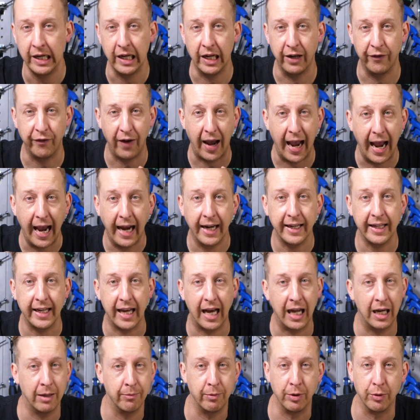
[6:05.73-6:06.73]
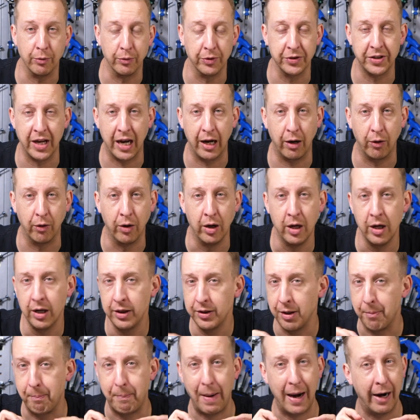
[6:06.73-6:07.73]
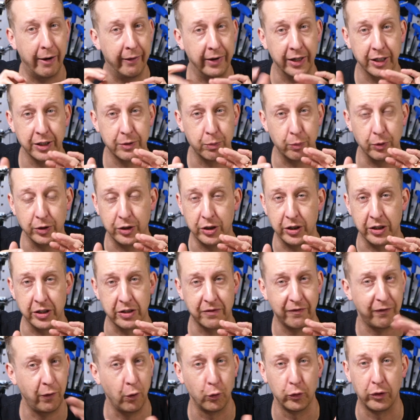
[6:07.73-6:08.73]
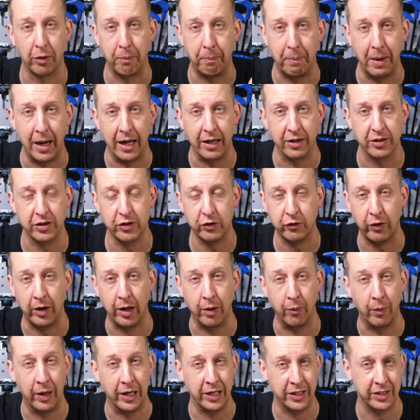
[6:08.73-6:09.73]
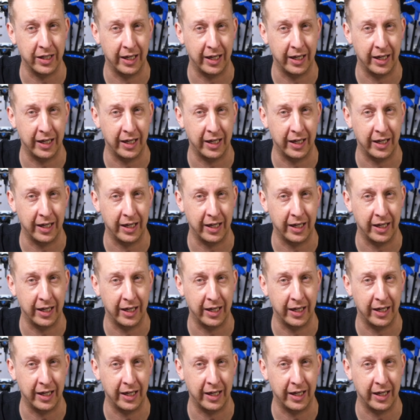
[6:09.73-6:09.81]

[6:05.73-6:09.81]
If any element was out, the bearings would just fall to bits straight away,